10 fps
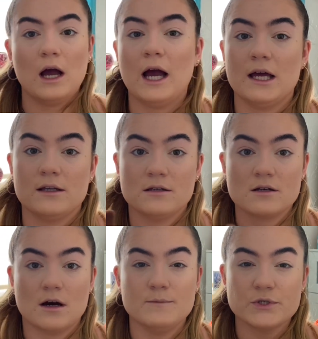And
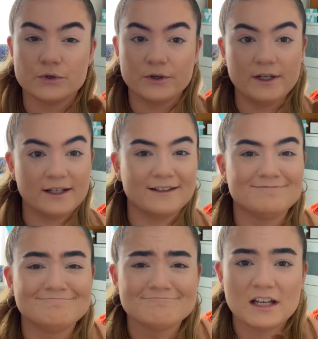I'm sorry
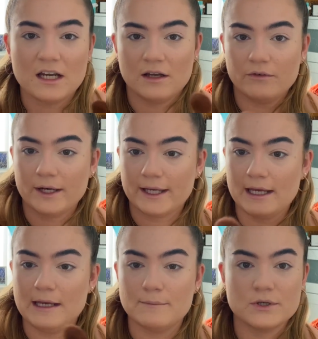if I
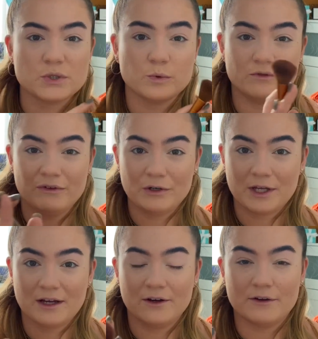keep sort of
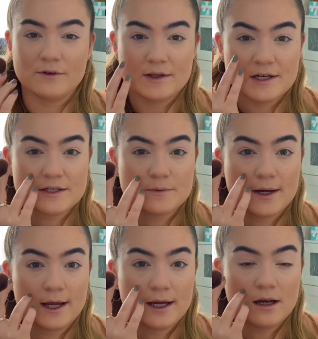looking over this
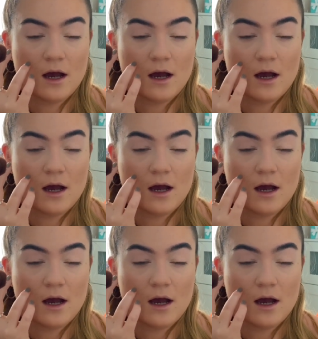way.